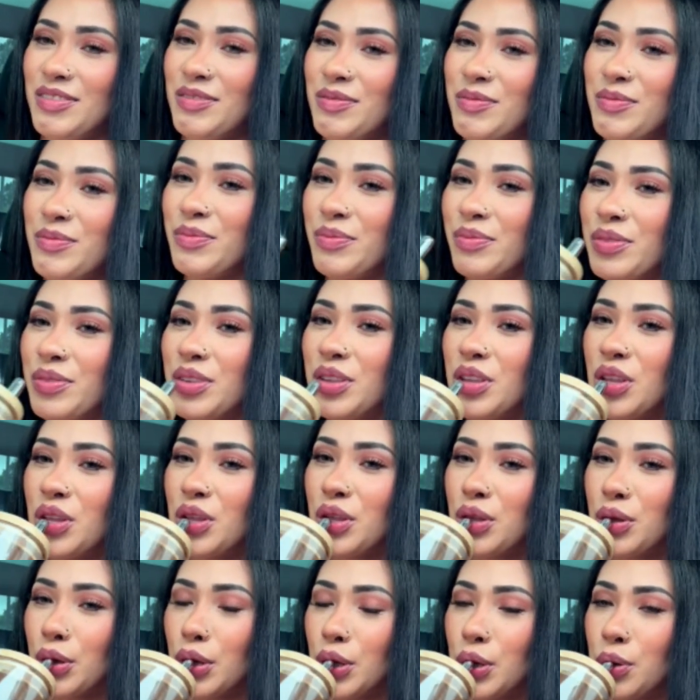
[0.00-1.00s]

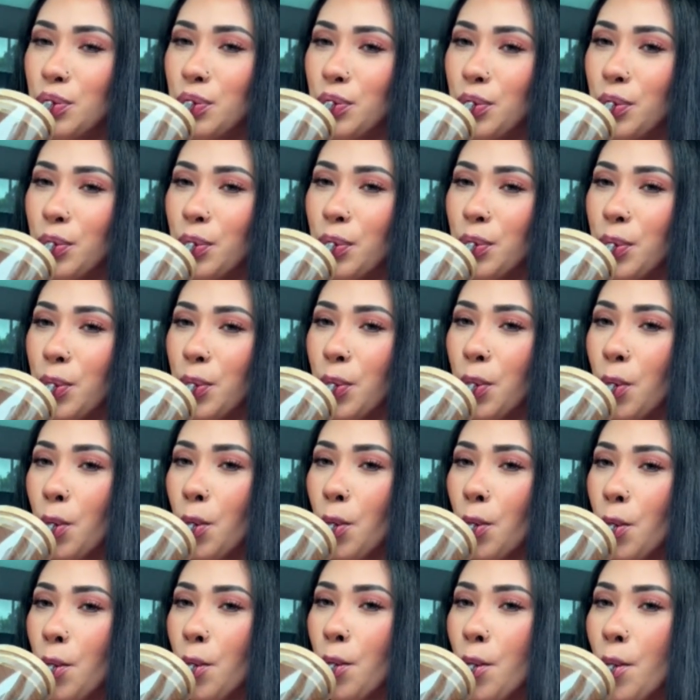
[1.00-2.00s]
Uh, um,
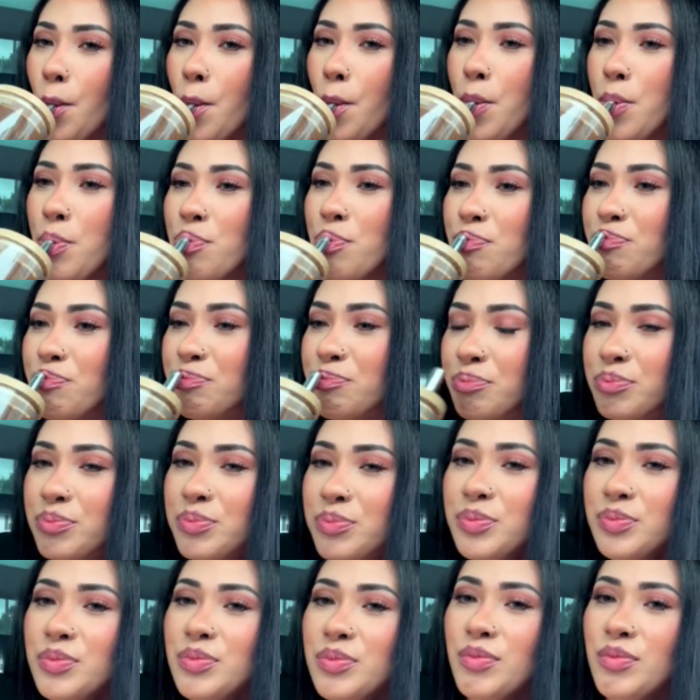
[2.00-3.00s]
so give
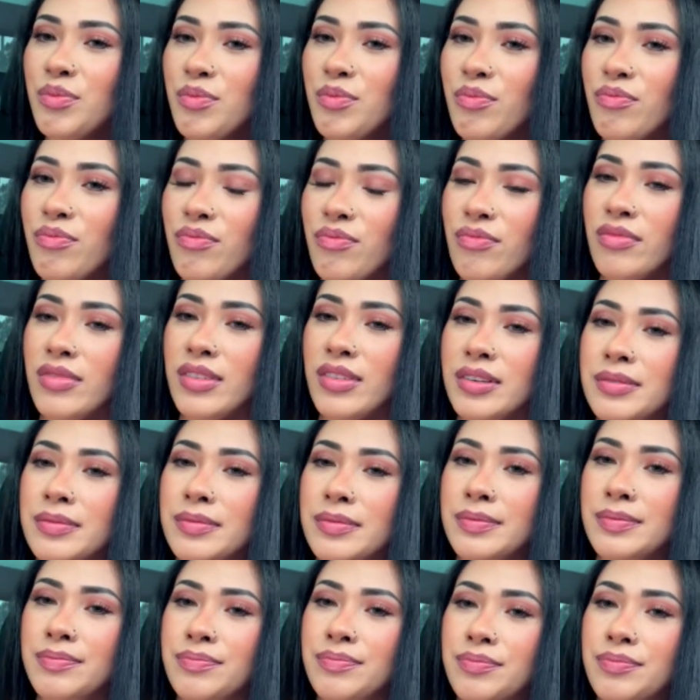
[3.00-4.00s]
us a little bit about your
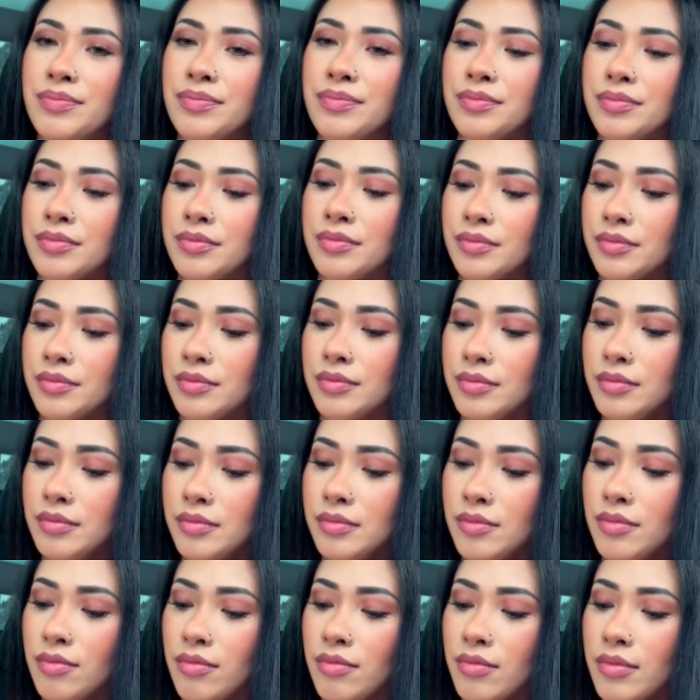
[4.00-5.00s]
background. Like I know that,
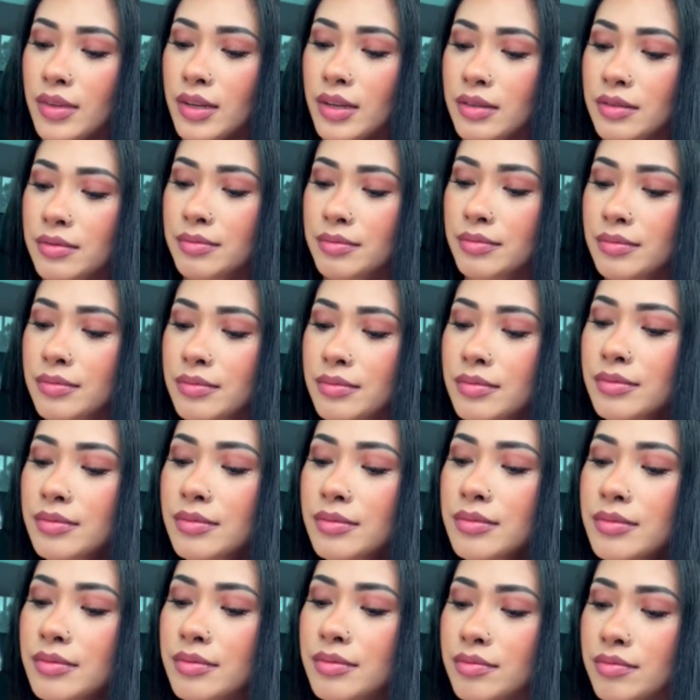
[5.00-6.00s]
like I know you,
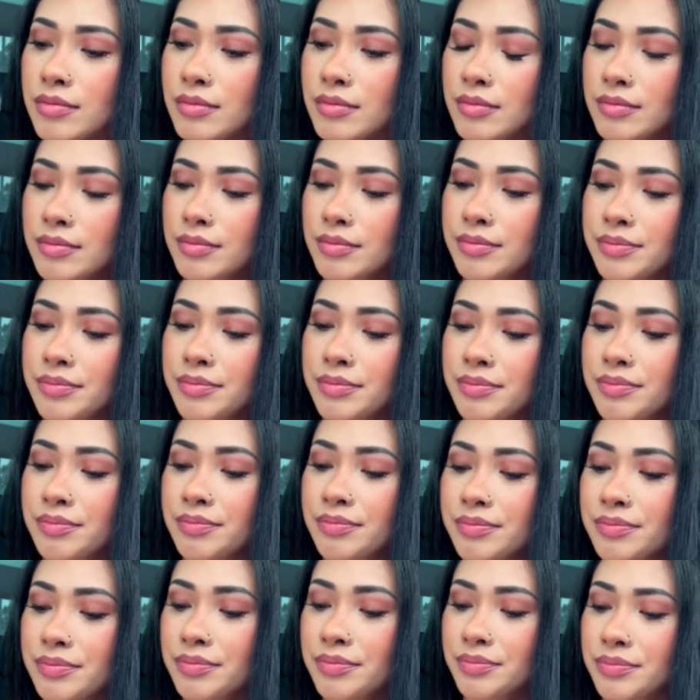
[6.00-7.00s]
but for all
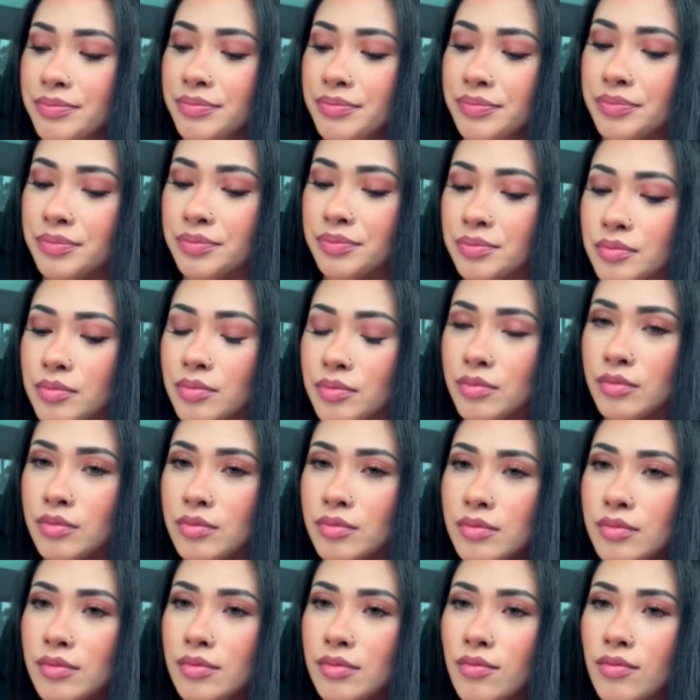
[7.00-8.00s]
these people out there
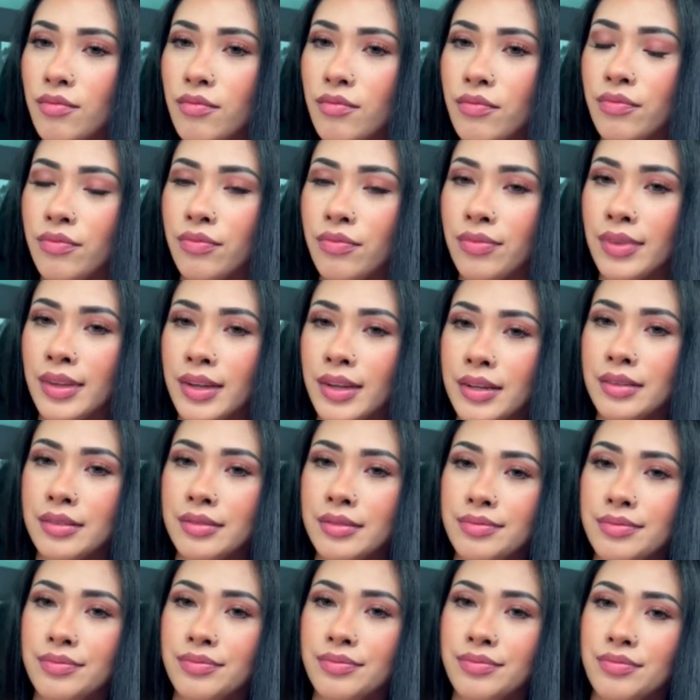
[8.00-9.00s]
watching, where you
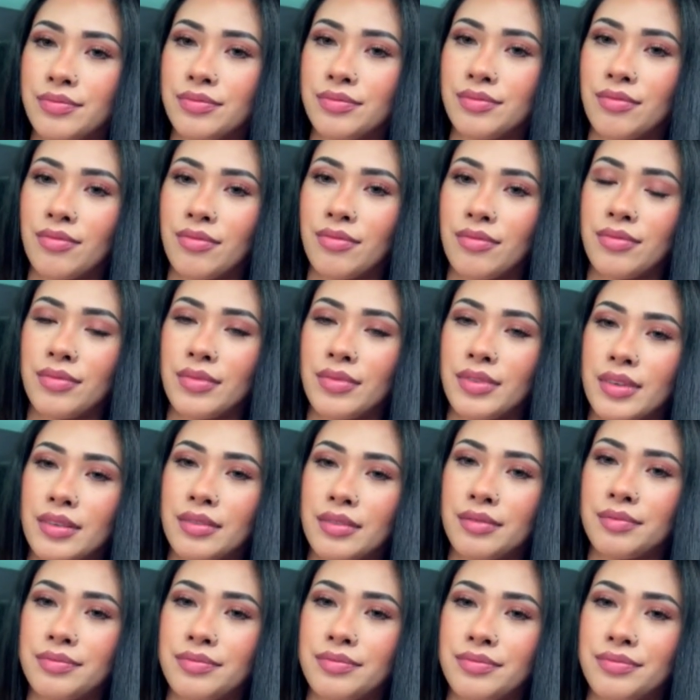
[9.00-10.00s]
from?
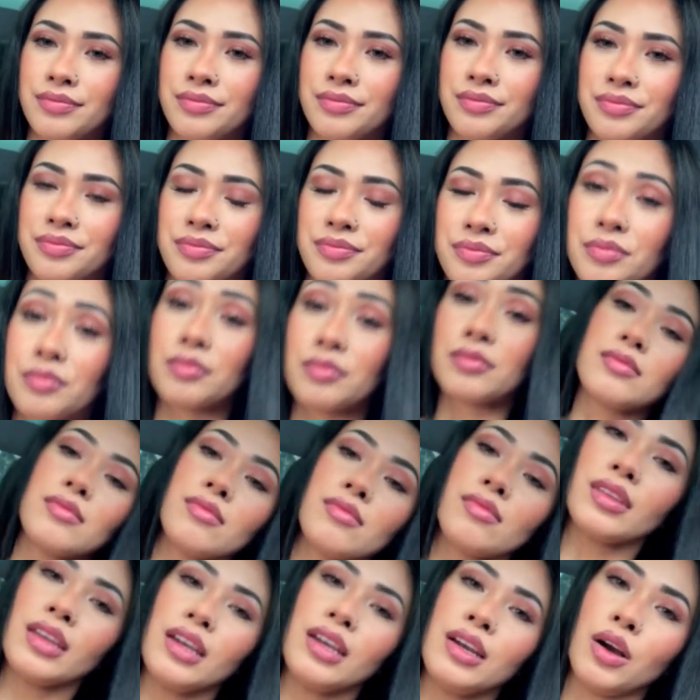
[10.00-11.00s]
What's your
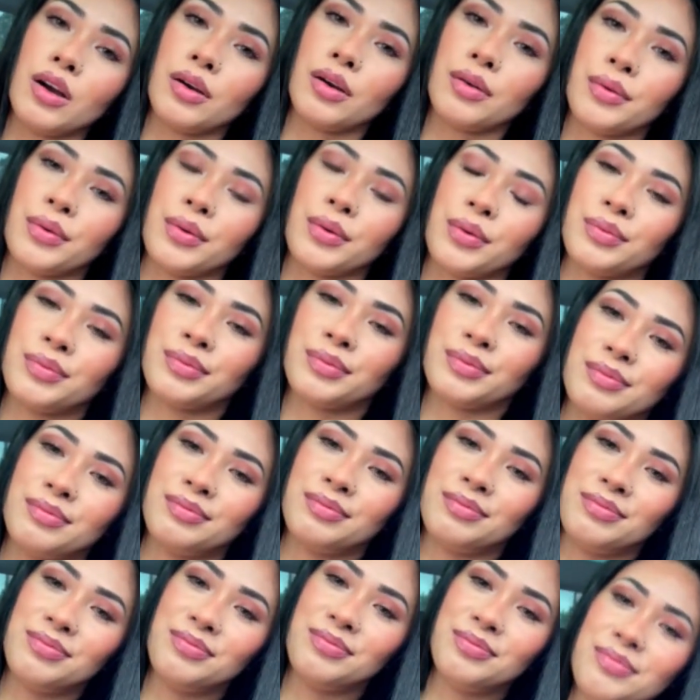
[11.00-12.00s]
favorite food? I'm just kidding.
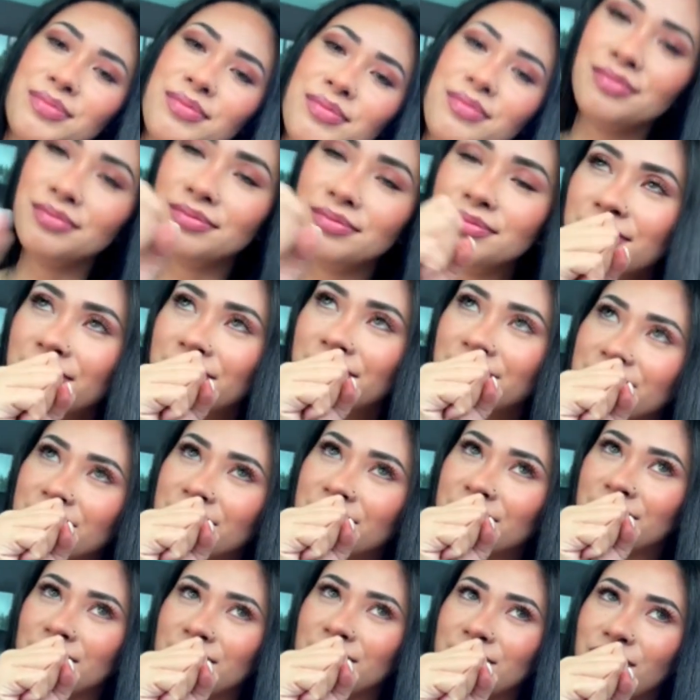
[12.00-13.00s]
No,
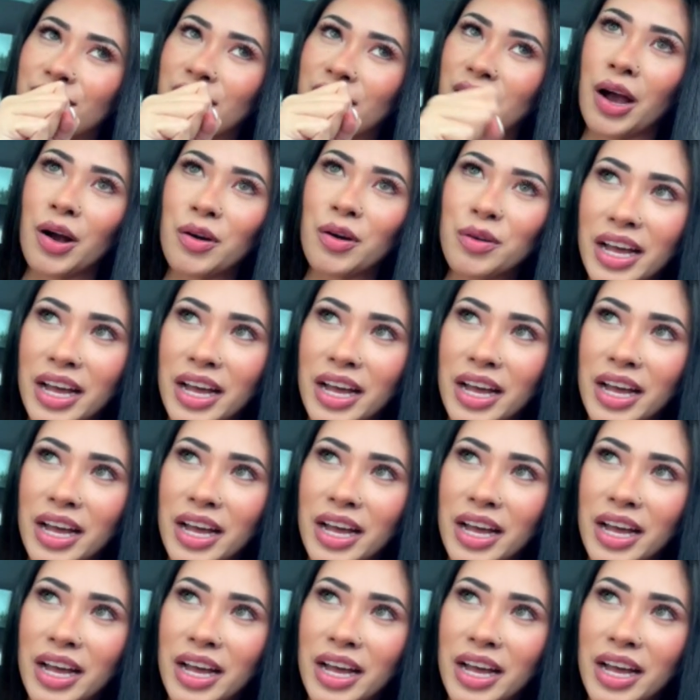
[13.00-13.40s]
tell us your story.